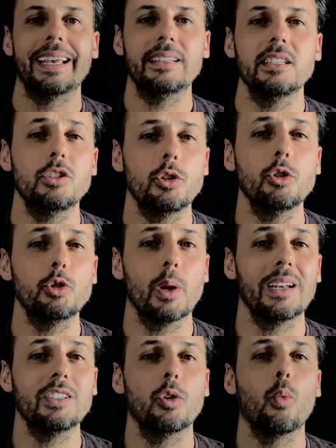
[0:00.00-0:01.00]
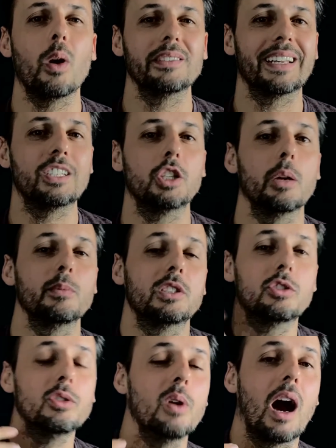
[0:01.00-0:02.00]
is usually the one that jumps
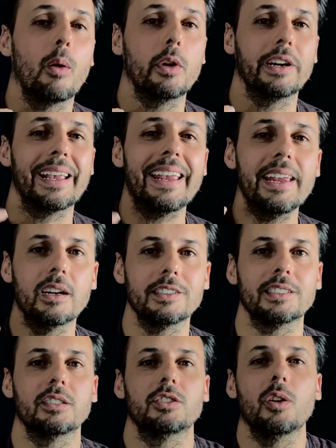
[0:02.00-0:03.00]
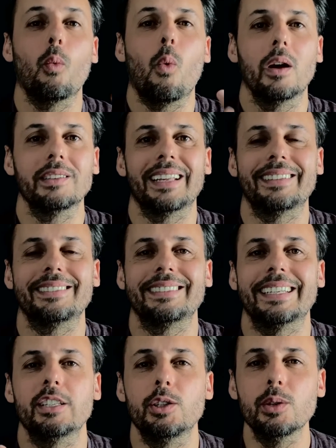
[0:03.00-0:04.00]
to our ears, the one that
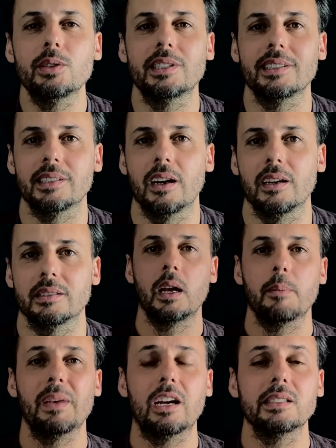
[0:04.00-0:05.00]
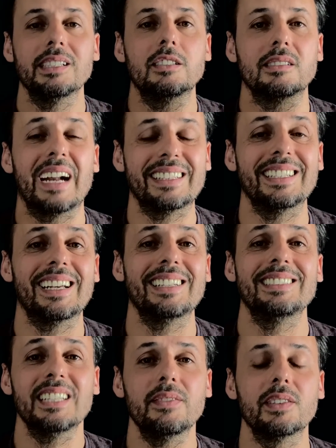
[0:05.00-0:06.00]
seduces us, because it's radically
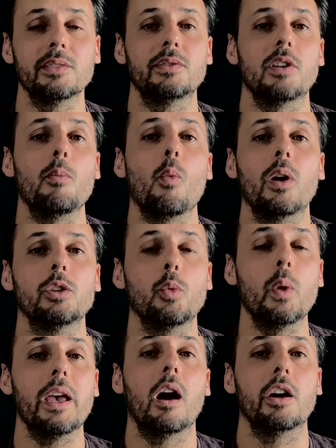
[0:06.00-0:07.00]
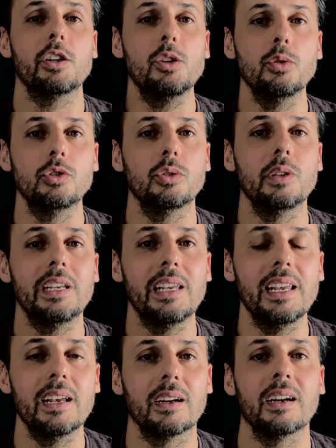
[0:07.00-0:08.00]
different from what we are used to
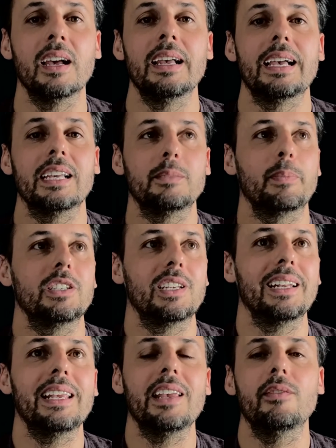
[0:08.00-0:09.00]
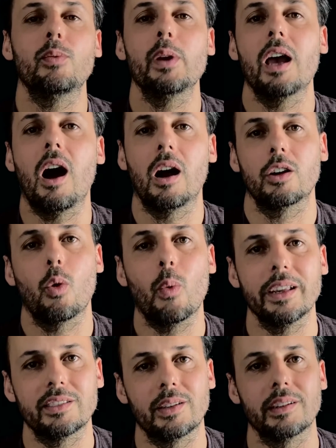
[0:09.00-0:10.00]
hear, especially if we are
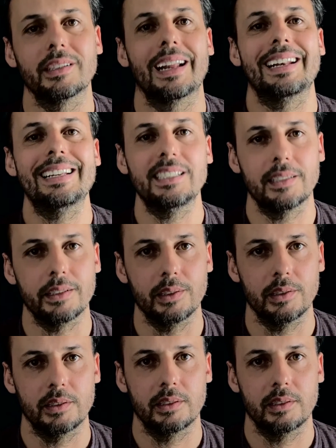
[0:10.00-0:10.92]
Western listeners.